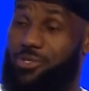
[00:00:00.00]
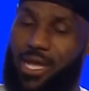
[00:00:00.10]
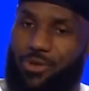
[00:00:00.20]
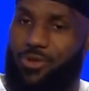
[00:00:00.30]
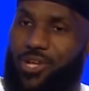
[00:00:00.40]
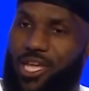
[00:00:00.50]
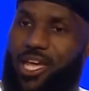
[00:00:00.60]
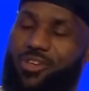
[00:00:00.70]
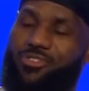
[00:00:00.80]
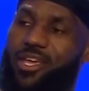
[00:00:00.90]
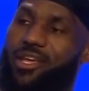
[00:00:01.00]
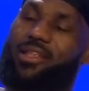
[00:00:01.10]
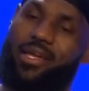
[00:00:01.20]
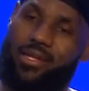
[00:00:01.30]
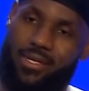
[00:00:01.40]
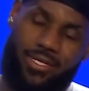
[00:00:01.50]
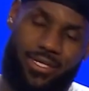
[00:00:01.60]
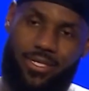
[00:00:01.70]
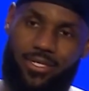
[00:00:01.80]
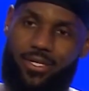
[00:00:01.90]
Like when you're a kid, you think like,
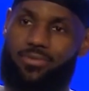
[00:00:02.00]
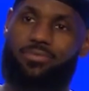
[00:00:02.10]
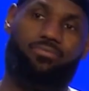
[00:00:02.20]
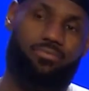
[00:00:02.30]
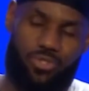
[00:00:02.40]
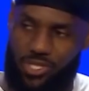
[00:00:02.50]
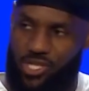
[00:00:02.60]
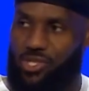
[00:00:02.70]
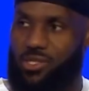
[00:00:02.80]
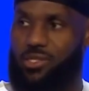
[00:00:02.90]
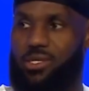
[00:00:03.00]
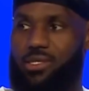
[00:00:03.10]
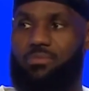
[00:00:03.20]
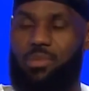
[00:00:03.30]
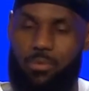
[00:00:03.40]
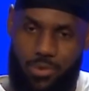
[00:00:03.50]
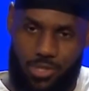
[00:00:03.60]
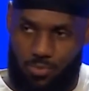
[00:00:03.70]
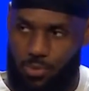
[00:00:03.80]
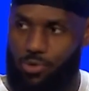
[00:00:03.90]
you know, musicians and people
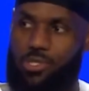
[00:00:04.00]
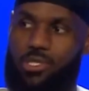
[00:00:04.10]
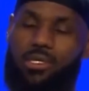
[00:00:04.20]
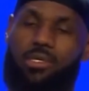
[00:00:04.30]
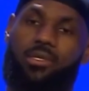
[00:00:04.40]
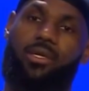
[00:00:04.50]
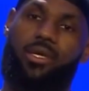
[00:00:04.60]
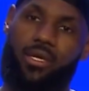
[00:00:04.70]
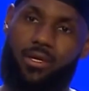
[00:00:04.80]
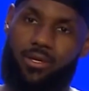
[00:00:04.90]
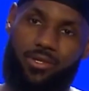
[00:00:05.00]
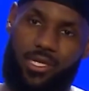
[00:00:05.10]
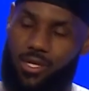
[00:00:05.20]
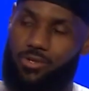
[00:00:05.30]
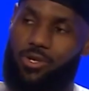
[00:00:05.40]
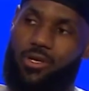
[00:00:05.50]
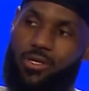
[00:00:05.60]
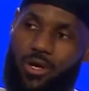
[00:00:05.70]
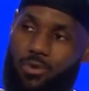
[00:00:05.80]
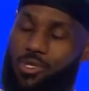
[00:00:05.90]
in sports and, you know, you think those
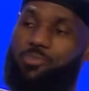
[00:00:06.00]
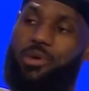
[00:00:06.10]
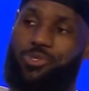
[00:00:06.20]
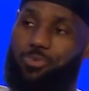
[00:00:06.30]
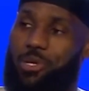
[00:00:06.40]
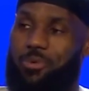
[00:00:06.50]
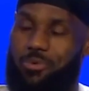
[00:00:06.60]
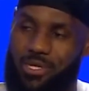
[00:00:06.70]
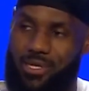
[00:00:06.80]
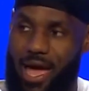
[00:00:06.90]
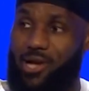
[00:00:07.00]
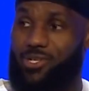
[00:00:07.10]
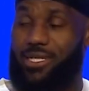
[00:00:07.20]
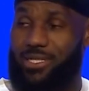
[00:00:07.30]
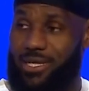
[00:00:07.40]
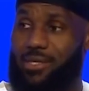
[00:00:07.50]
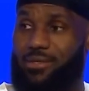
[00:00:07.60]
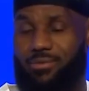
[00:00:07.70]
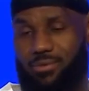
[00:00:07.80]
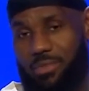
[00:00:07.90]
are the only special people, but actually it's like
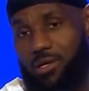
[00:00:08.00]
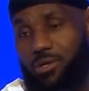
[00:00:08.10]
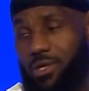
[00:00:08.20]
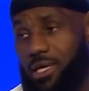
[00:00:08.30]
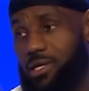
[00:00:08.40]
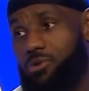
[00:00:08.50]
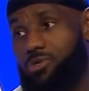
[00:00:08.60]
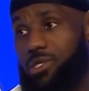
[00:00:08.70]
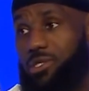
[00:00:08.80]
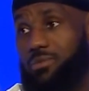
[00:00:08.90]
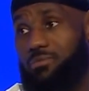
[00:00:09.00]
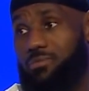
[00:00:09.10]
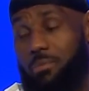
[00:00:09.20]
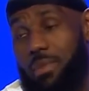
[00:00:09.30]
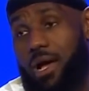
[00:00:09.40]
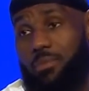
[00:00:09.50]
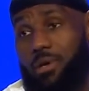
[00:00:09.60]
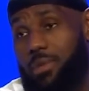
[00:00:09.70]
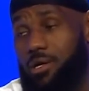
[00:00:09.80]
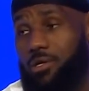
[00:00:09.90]
my little league coaches and my mom
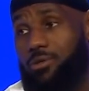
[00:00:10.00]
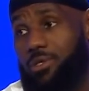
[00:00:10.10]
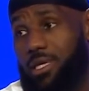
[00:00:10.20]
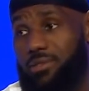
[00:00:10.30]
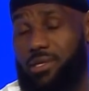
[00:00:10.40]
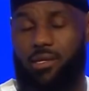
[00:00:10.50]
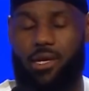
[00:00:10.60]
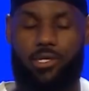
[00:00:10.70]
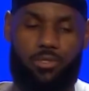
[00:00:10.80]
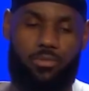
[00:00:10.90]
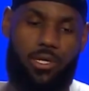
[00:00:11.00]
and my uncle and things of that nature.